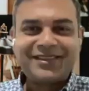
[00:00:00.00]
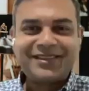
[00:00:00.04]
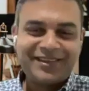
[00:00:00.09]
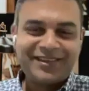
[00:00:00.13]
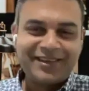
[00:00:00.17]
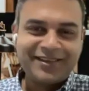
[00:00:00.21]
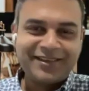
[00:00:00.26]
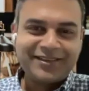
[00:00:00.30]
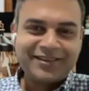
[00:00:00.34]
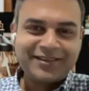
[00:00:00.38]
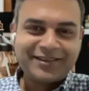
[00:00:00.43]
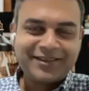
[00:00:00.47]

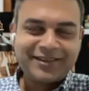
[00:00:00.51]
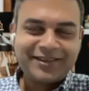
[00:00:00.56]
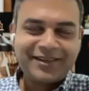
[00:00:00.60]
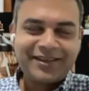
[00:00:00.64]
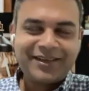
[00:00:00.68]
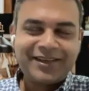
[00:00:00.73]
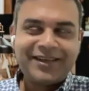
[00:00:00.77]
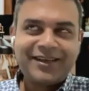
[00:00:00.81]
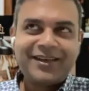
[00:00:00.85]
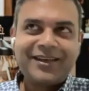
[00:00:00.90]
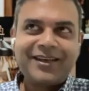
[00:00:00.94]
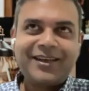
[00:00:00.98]
Yes.
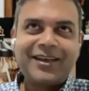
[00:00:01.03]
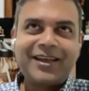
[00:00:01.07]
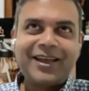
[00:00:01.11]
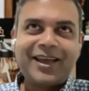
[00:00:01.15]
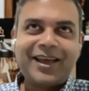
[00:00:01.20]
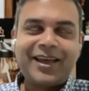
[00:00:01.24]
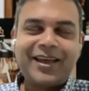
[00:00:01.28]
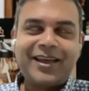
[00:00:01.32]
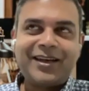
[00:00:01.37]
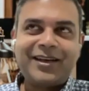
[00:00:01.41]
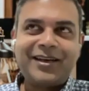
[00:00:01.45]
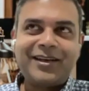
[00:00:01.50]

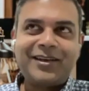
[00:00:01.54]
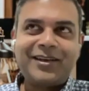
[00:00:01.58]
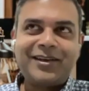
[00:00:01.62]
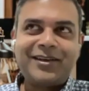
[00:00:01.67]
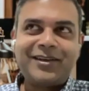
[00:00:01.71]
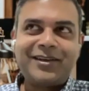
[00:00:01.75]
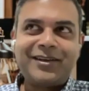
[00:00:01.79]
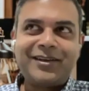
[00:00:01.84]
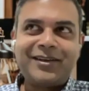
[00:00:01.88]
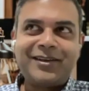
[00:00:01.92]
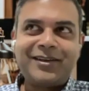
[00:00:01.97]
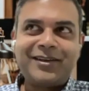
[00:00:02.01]
And
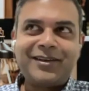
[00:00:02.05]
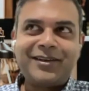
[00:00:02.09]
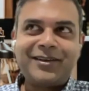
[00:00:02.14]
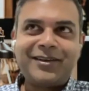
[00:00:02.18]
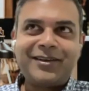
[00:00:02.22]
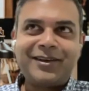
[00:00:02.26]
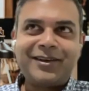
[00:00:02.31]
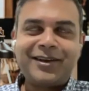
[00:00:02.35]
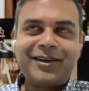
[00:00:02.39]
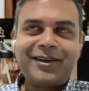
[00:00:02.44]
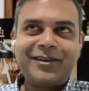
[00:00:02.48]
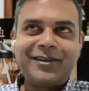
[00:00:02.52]
uh,
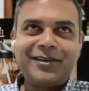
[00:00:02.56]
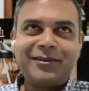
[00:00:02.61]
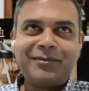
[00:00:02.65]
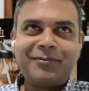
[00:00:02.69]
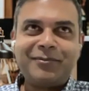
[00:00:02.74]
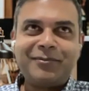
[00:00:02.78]
uh,